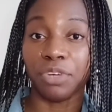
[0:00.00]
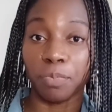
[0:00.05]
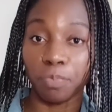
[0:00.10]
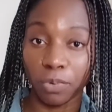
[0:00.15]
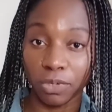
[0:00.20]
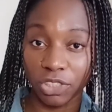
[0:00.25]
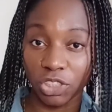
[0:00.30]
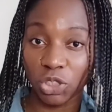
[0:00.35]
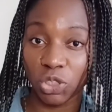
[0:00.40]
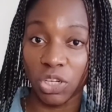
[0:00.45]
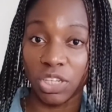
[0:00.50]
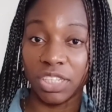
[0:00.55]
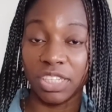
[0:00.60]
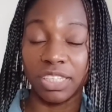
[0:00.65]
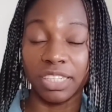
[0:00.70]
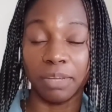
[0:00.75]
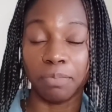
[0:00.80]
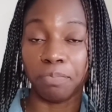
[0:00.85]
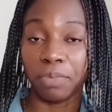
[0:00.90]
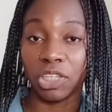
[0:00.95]

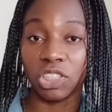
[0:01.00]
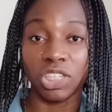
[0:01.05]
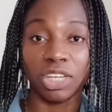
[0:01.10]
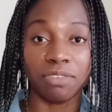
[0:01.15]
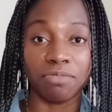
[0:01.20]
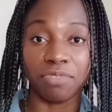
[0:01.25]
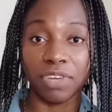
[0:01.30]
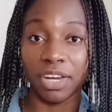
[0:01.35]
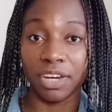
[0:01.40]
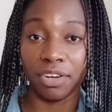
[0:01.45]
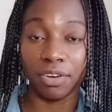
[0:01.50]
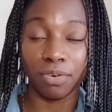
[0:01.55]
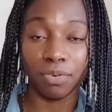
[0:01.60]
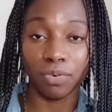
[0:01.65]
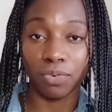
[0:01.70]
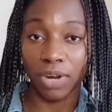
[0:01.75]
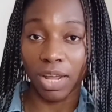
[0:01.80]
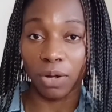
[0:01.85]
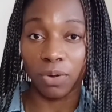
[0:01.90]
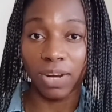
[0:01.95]
repositioning the patient very
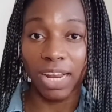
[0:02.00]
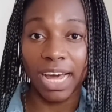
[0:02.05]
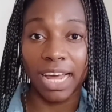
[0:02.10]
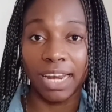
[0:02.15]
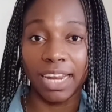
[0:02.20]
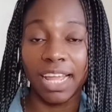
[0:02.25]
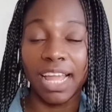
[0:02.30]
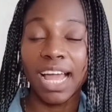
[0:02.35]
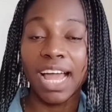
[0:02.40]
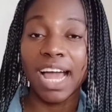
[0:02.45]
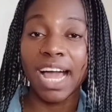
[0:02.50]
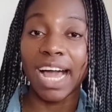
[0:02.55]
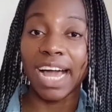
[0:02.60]
regularly,